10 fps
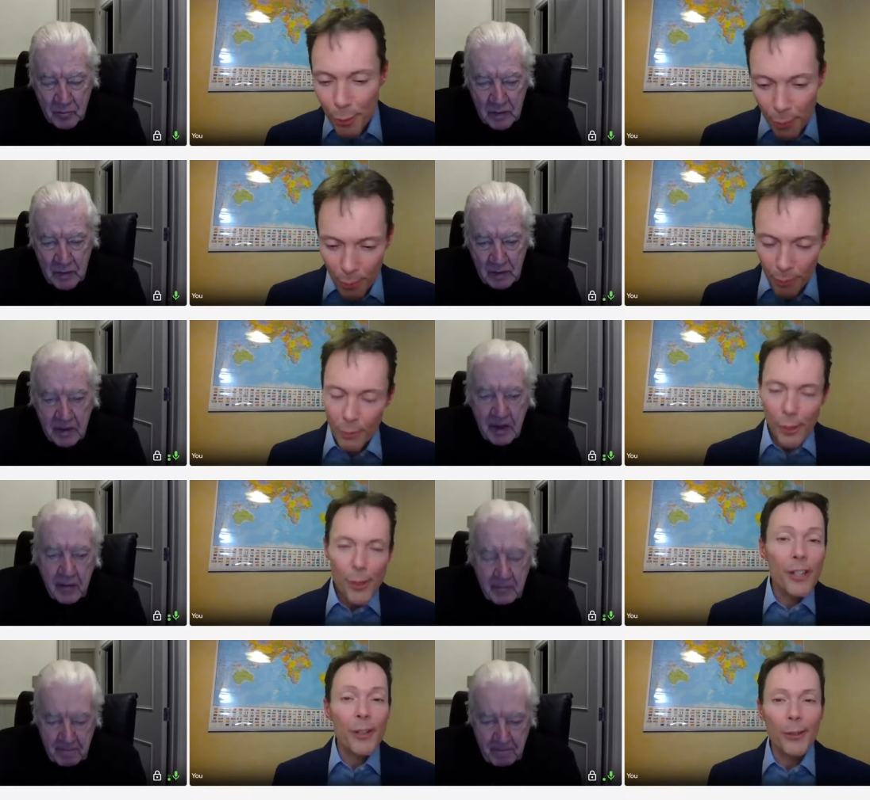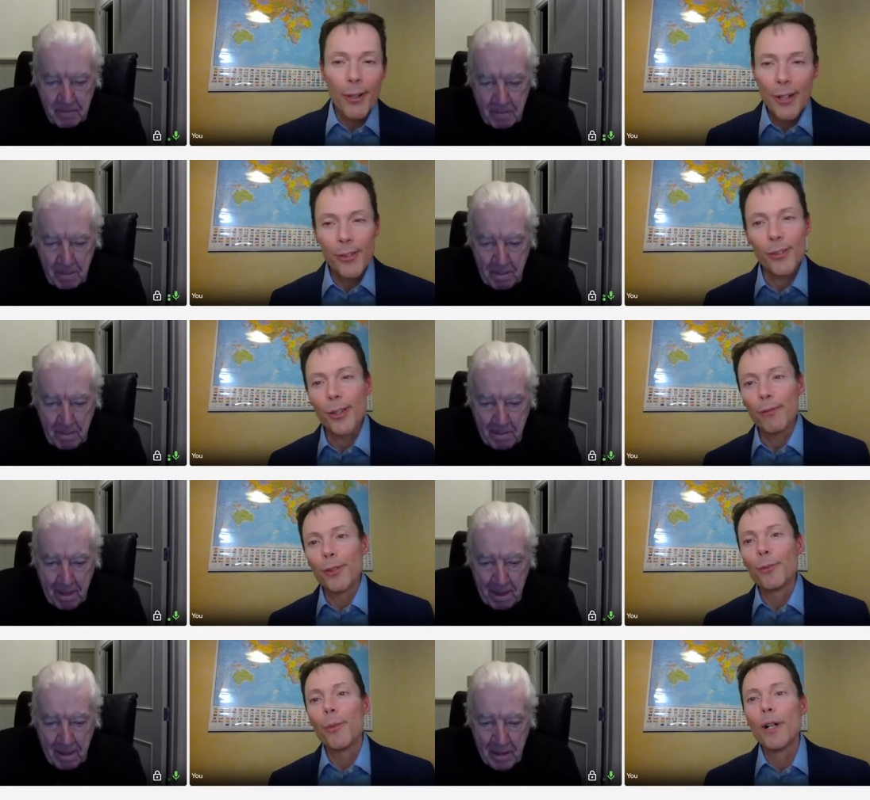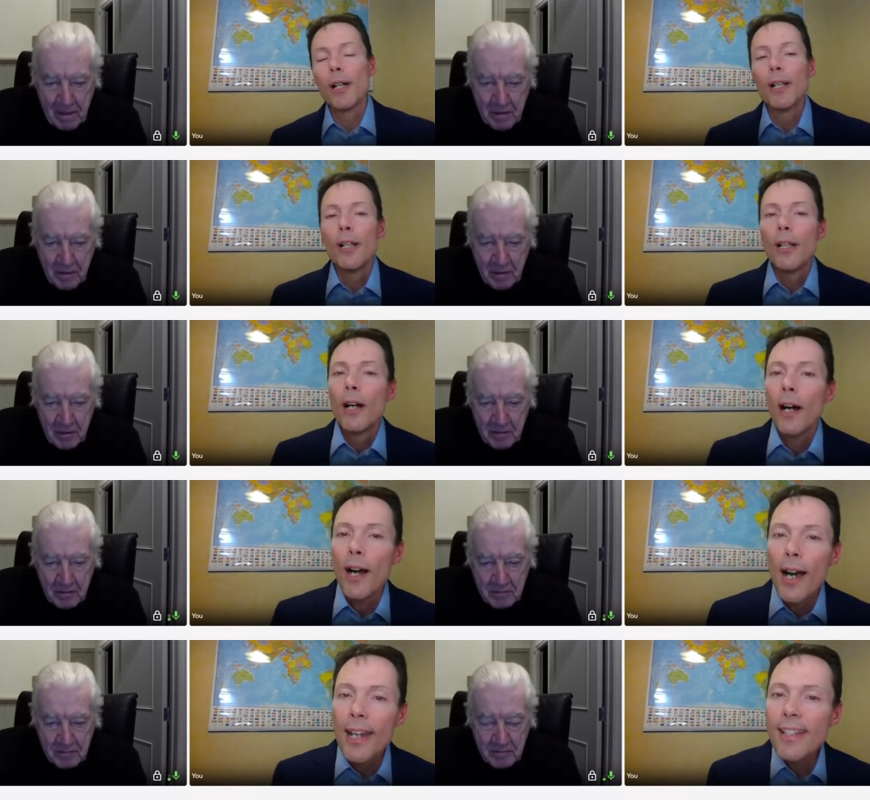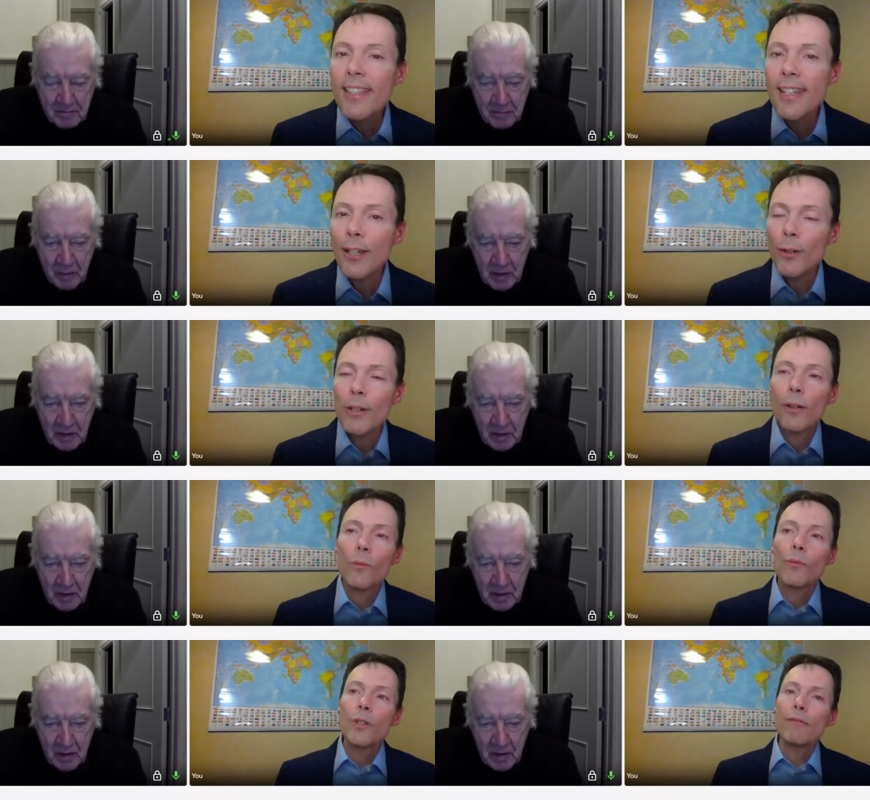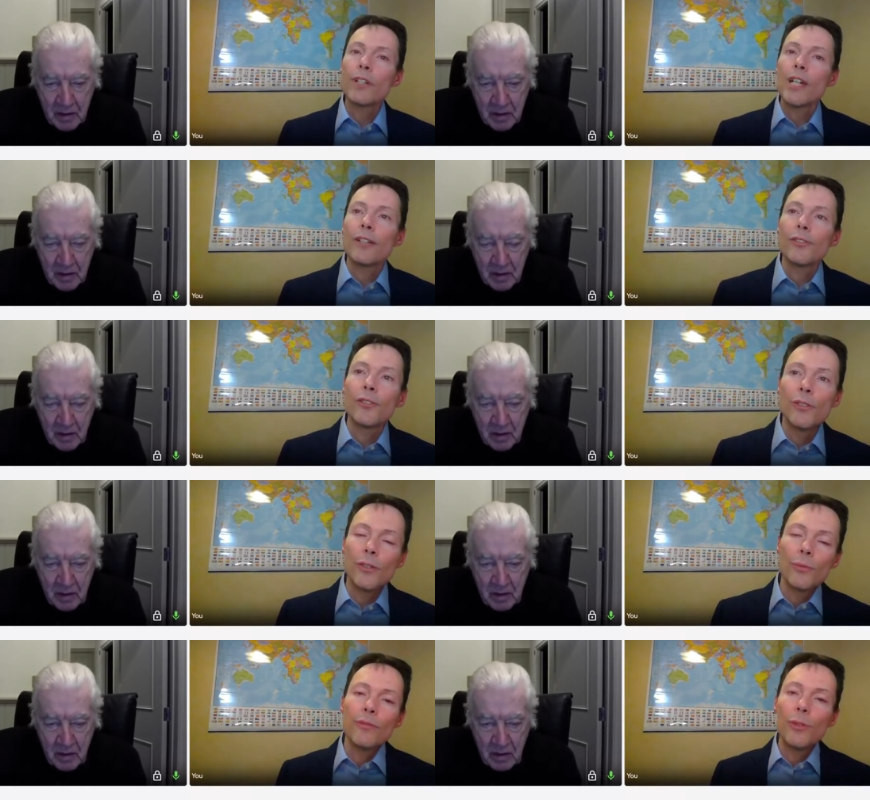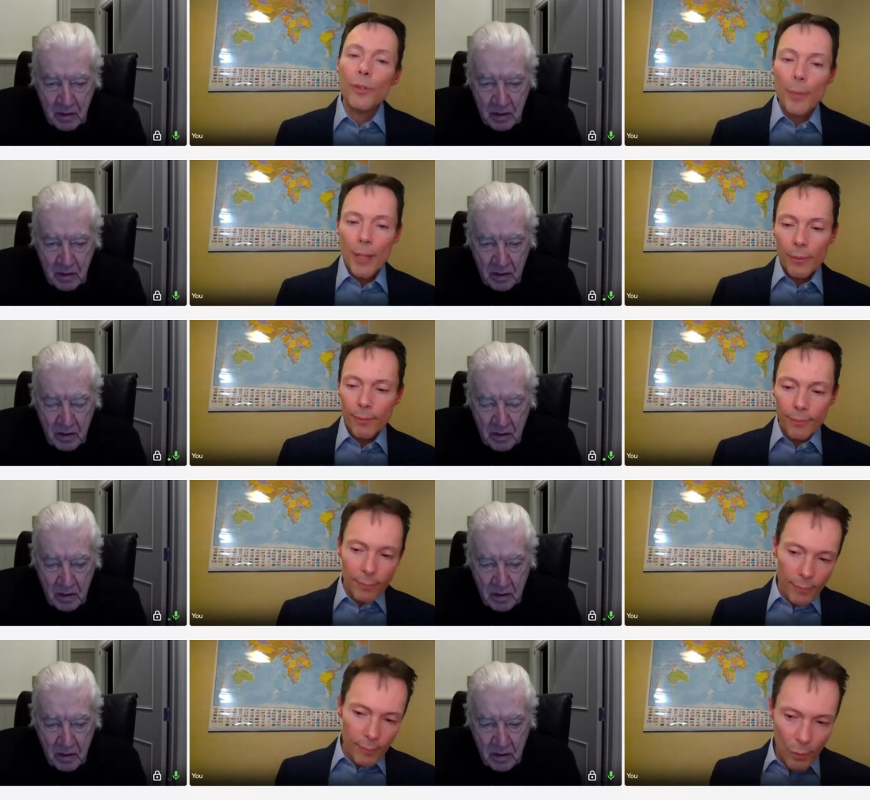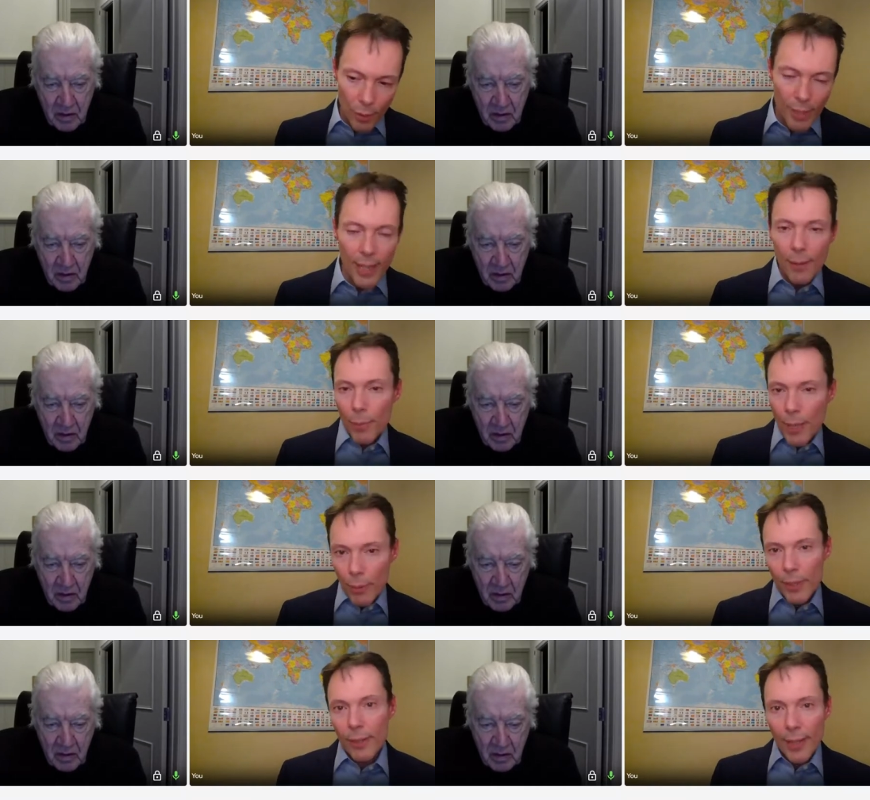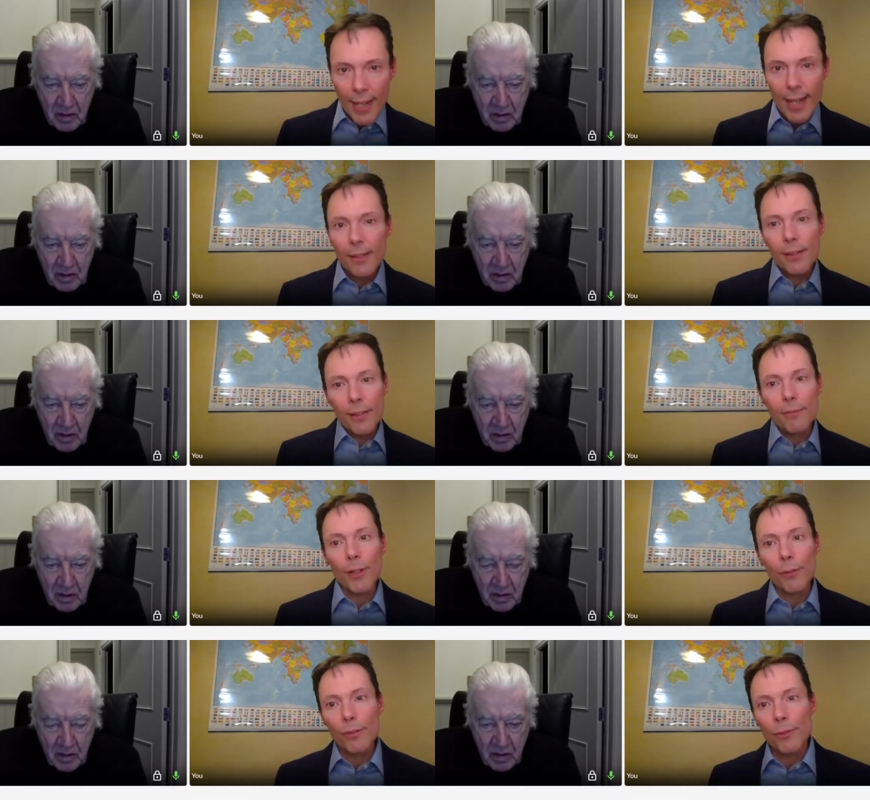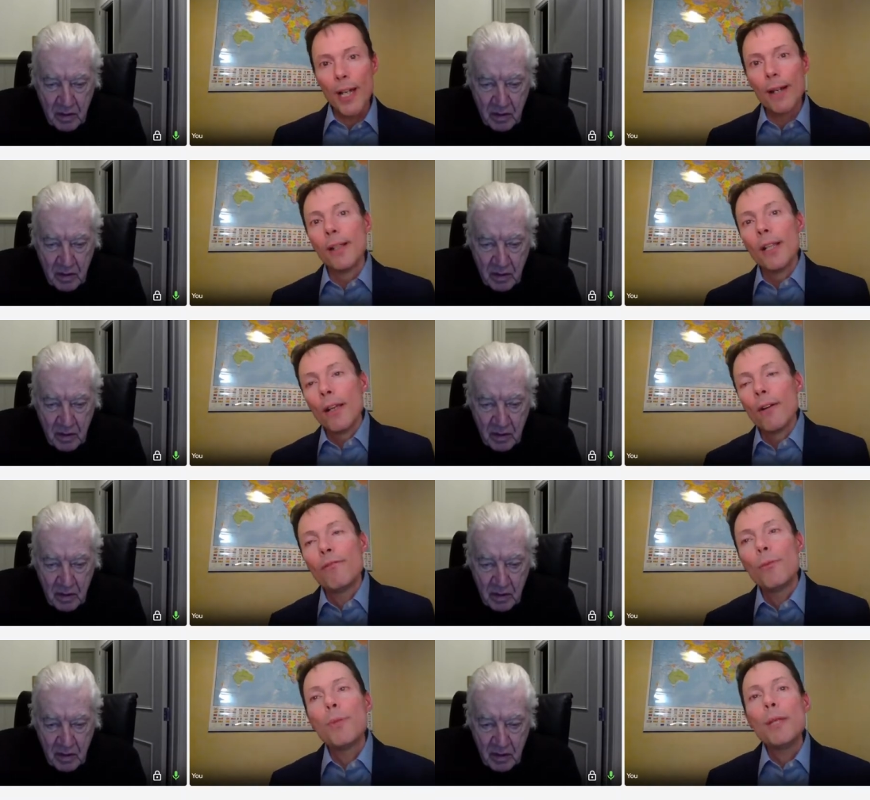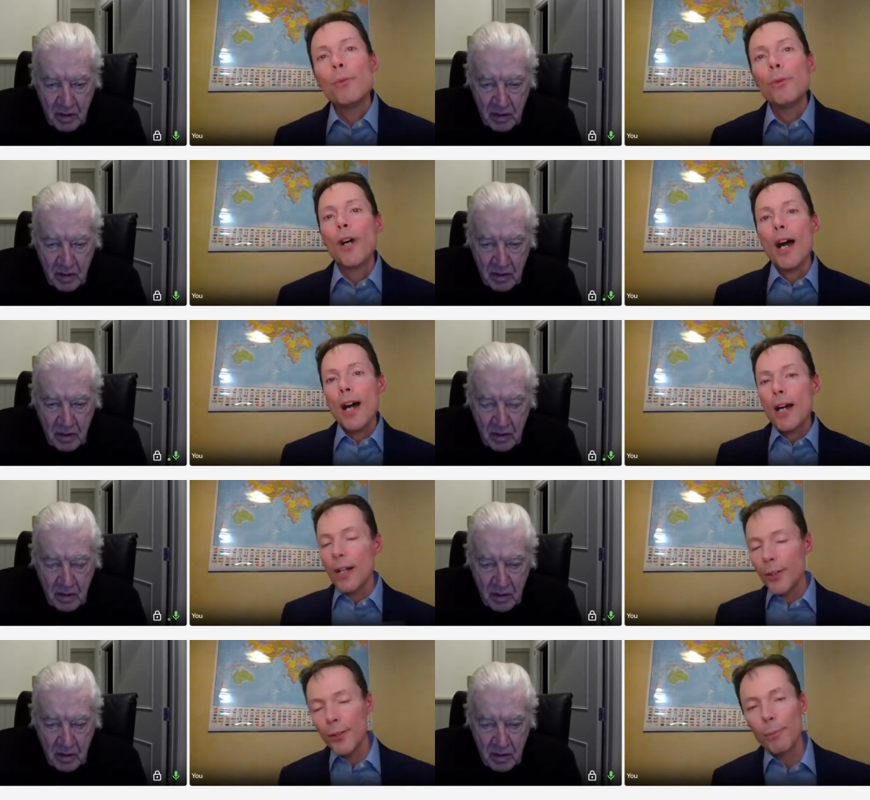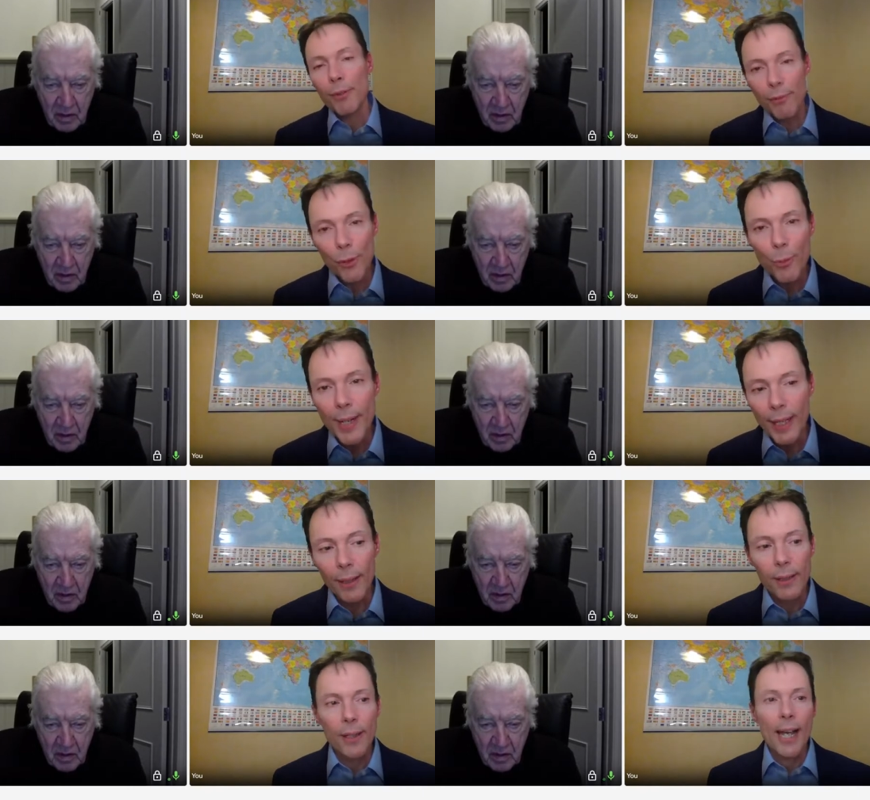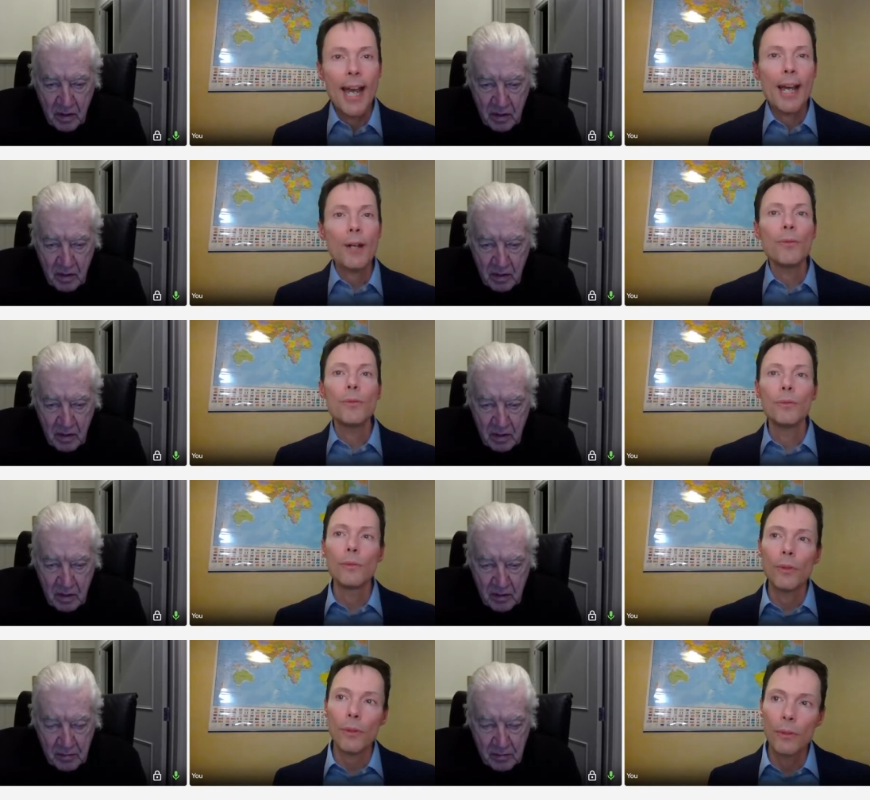Speaker 1: knew we were, we were only going to scratch the surface, but. Mm. Anything uh, with regards to, so we've talked about trying to get people connected and involved in that. For people that are underperforming, how,